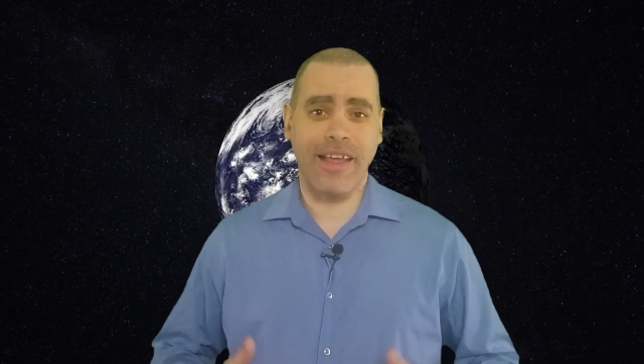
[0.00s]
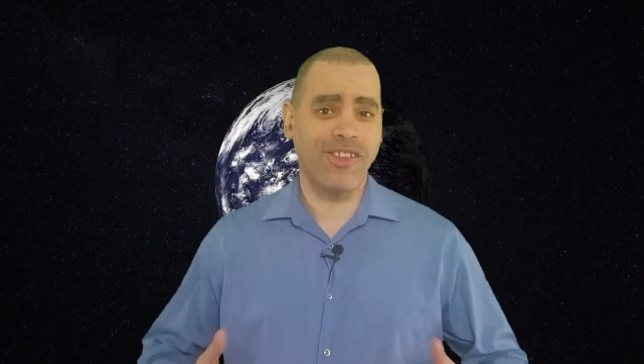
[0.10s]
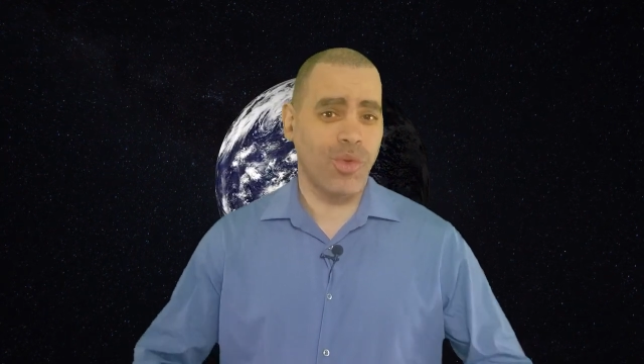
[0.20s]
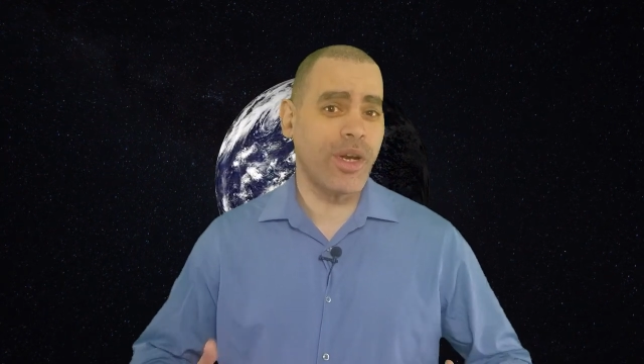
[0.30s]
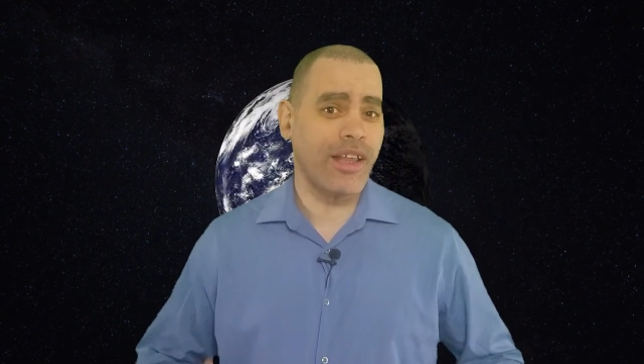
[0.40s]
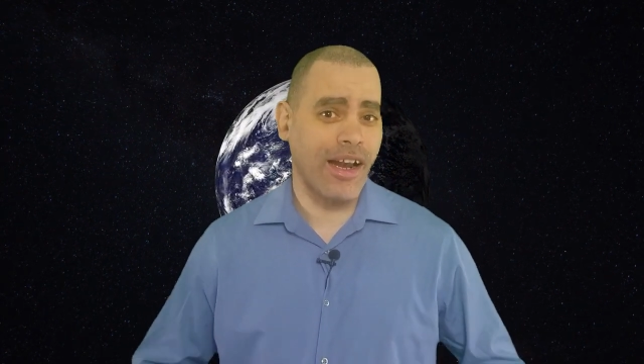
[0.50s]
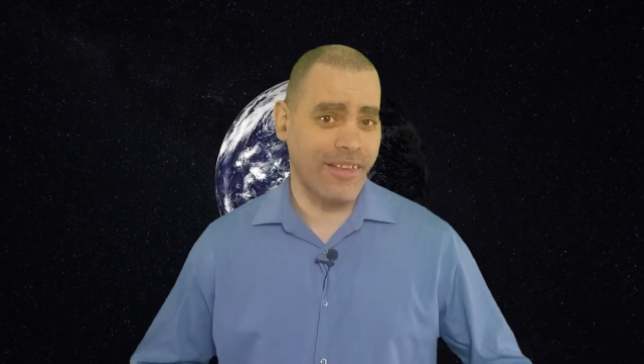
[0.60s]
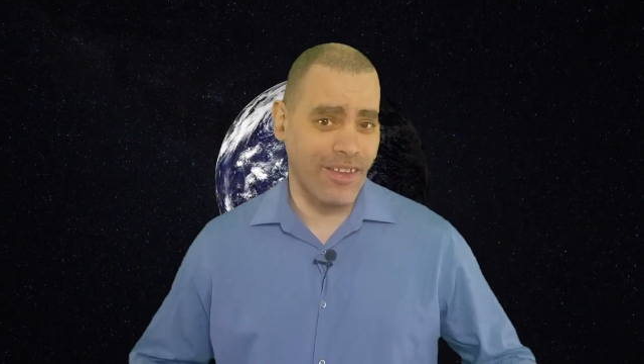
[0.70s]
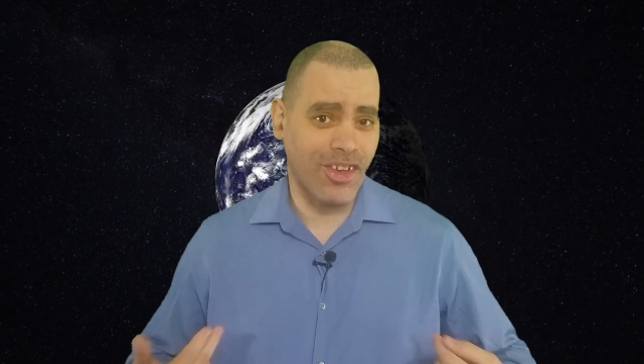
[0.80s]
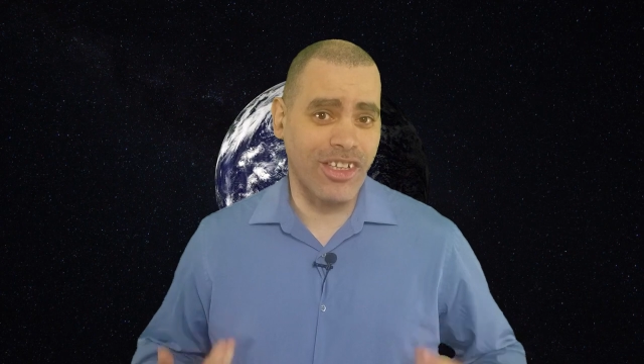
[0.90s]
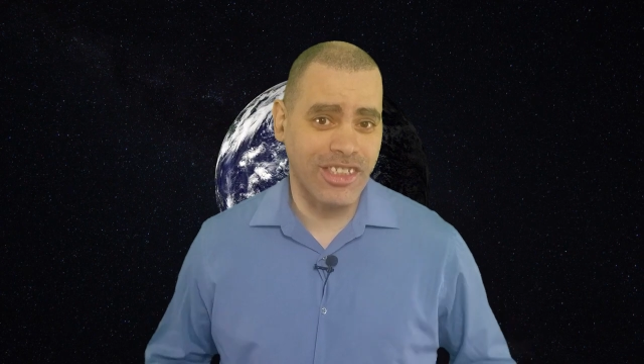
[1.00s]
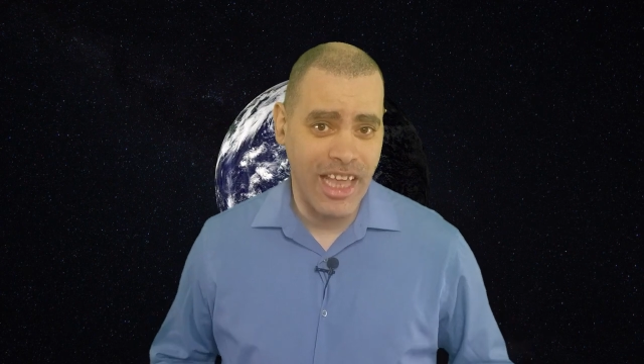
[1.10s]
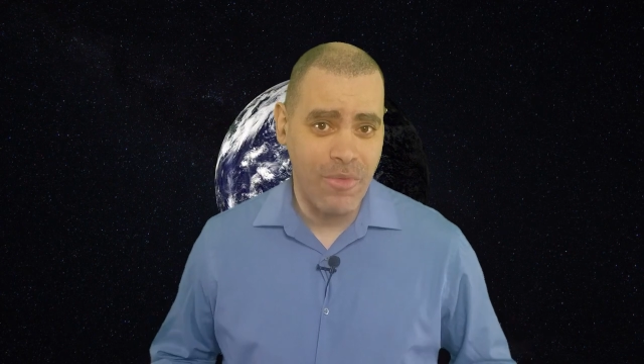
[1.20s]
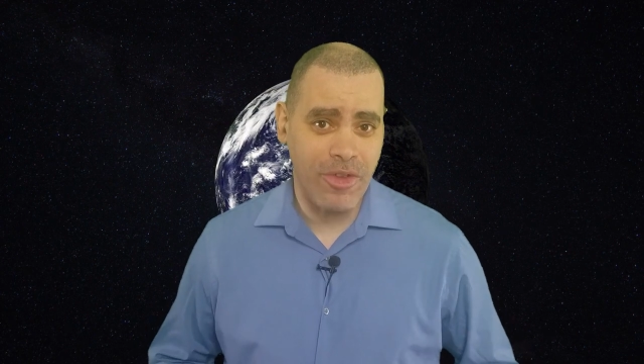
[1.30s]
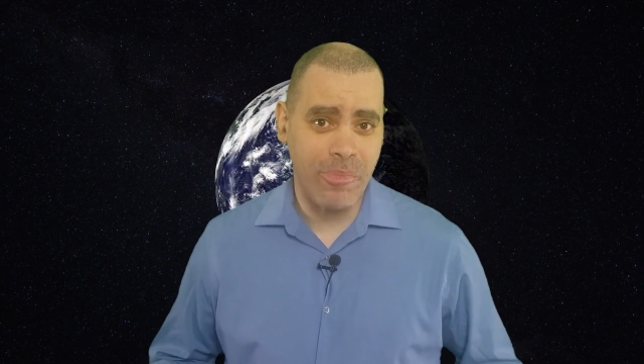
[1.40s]
that's $20 that's going to
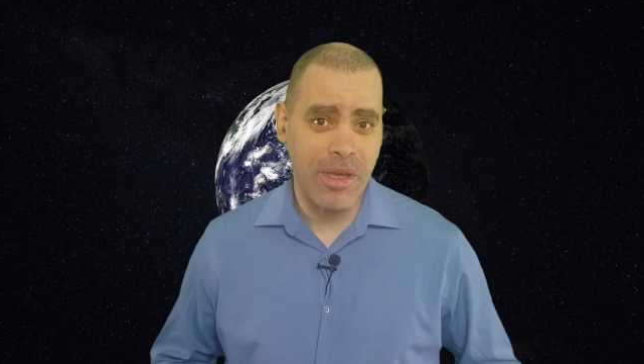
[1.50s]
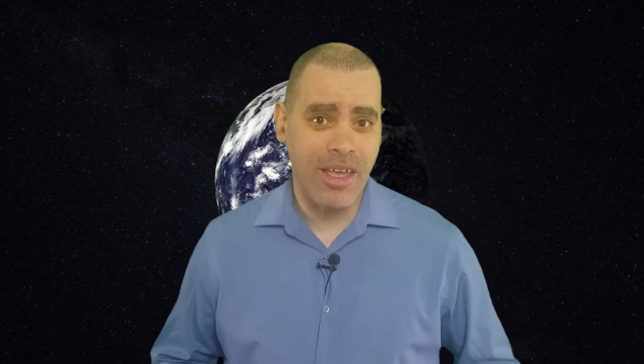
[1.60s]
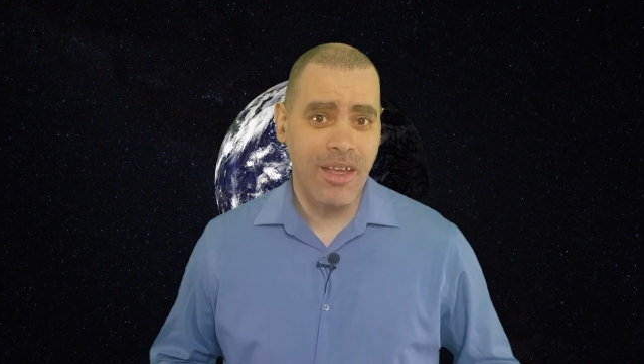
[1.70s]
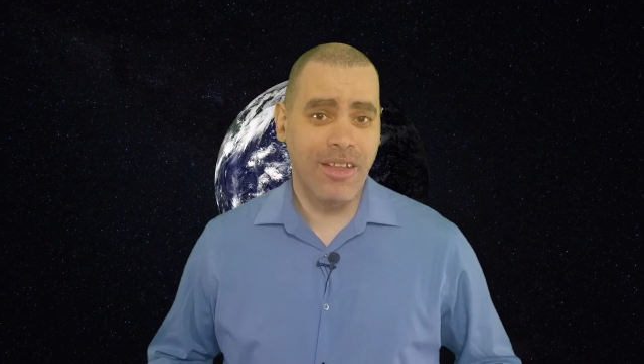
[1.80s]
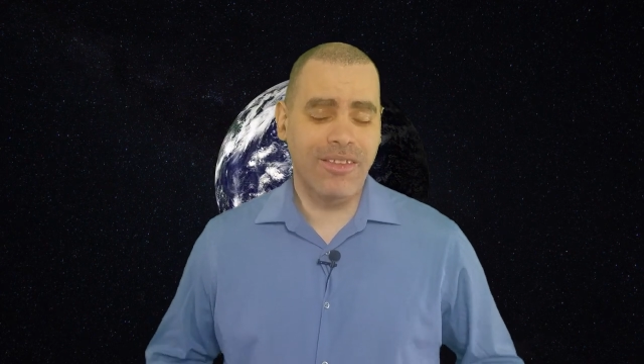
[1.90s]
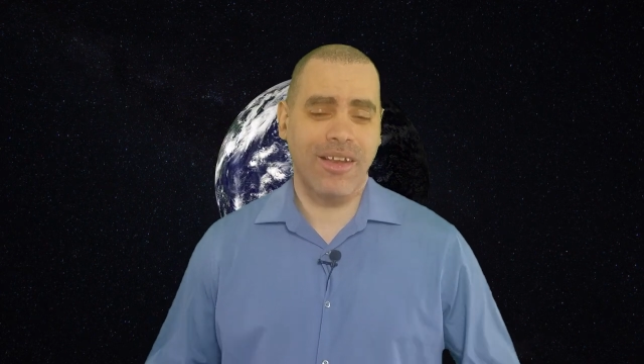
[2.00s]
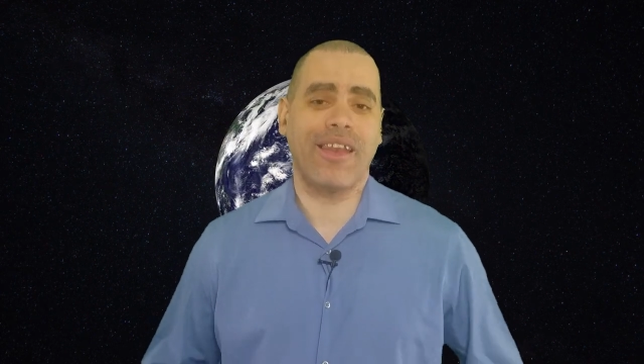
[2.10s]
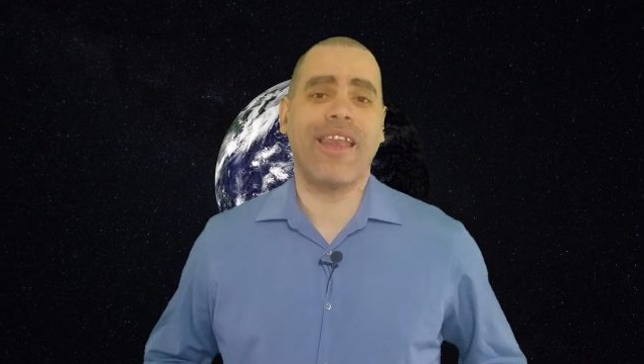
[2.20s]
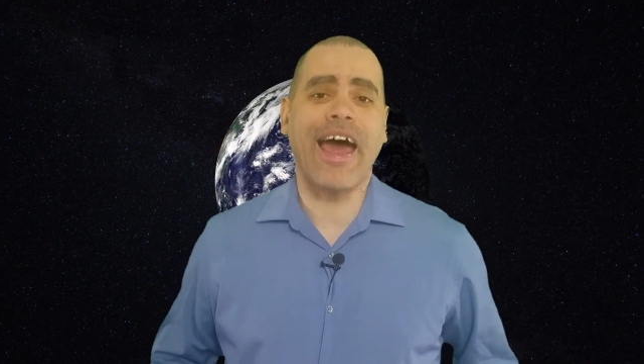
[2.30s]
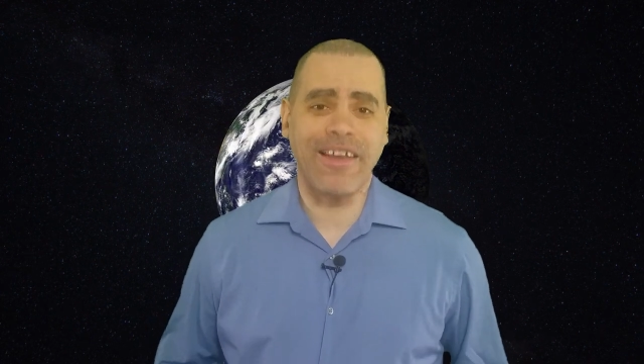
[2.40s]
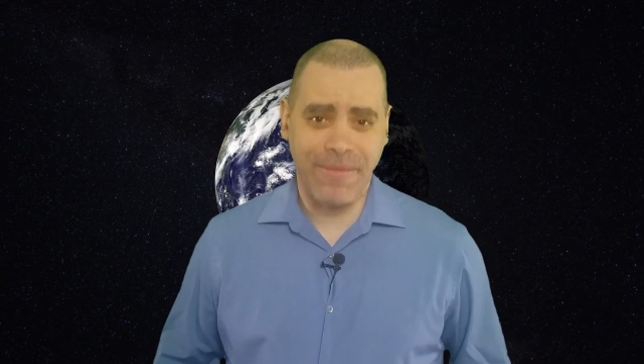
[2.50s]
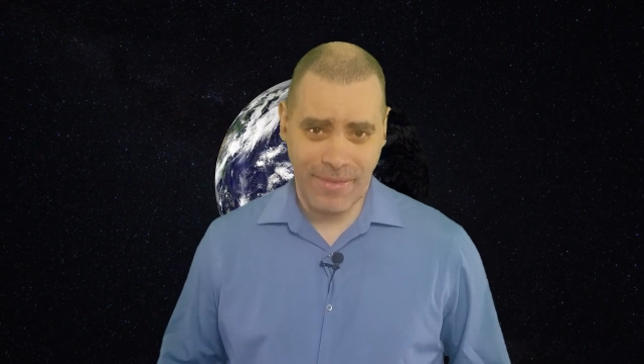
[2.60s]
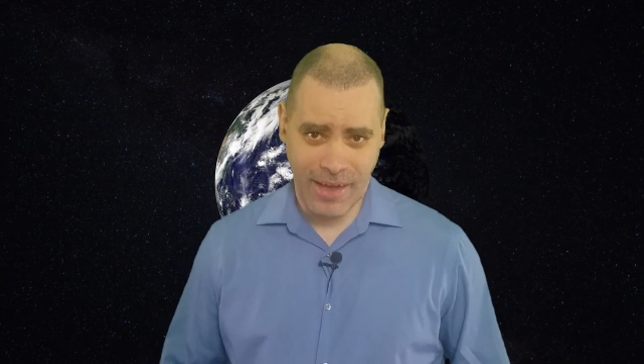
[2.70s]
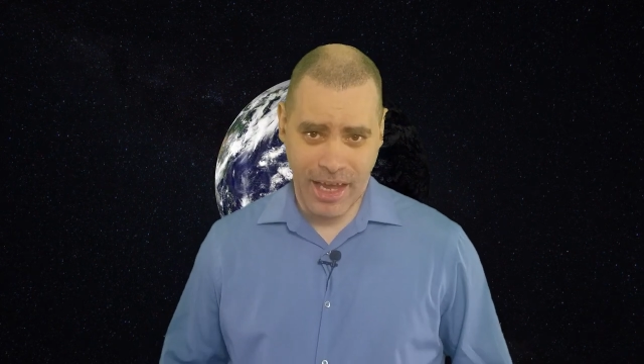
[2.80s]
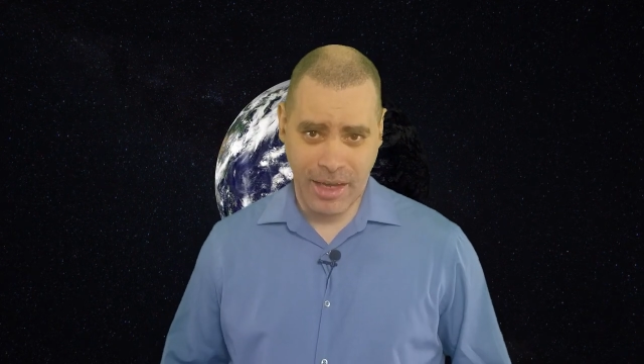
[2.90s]
stay with me to
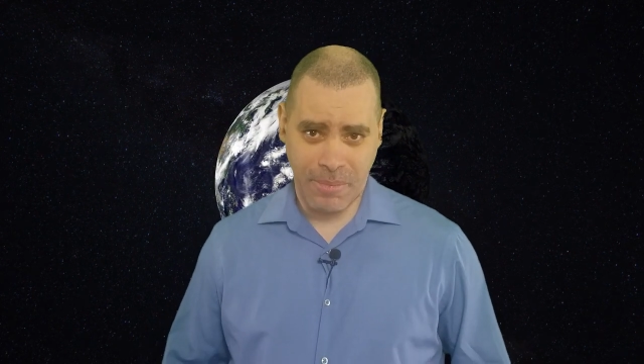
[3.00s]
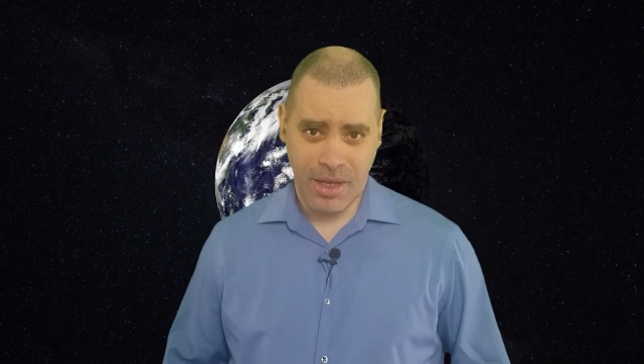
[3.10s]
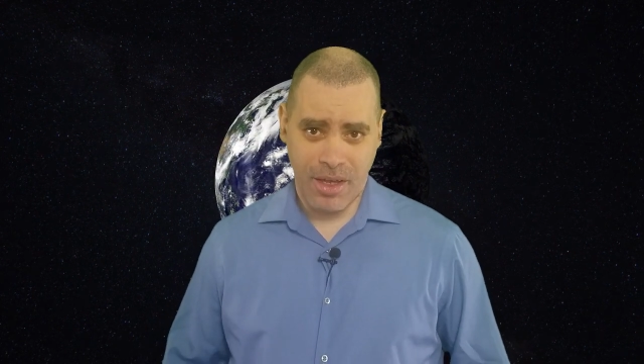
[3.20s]
lifetime,